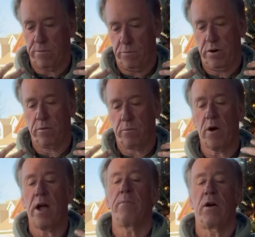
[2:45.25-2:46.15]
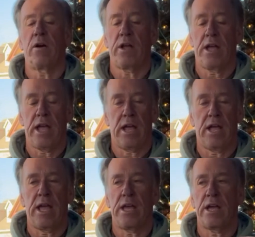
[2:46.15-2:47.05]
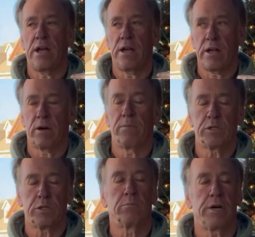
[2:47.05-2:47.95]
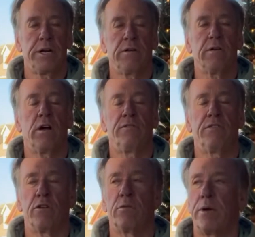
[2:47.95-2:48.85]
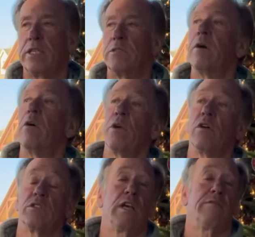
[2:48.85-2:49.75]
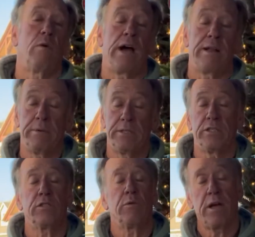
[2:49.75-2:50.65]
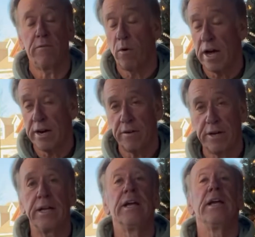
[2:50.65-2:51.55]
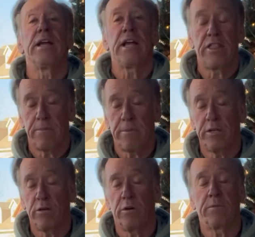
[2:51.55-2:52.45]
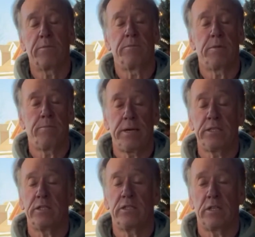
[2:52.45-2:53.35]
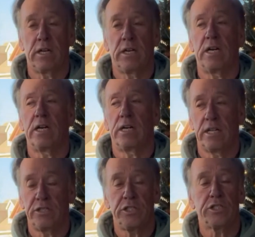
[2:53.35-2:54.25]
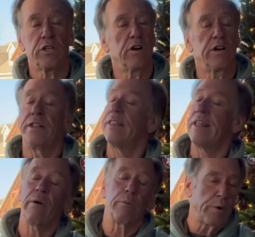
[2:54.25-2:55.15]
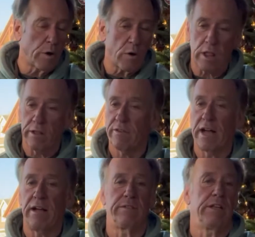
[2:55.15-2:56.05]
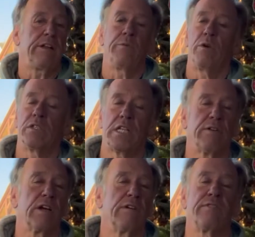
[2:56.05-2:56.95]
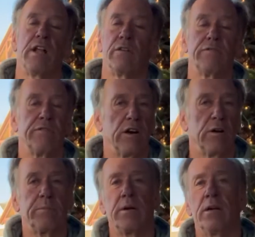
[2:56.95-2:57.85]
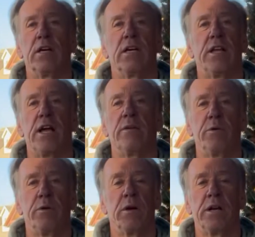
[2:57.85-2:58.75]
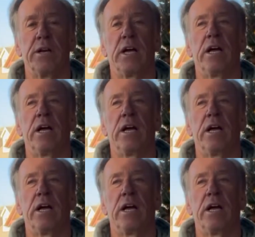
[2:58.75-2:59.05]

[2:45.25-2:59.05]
we're primarily a commercial breeder of thoroughbreds, but we also have a wine business. We have a winery that my daughter basically that she started, that we're all involved in, and we also have a cut flower farm that we run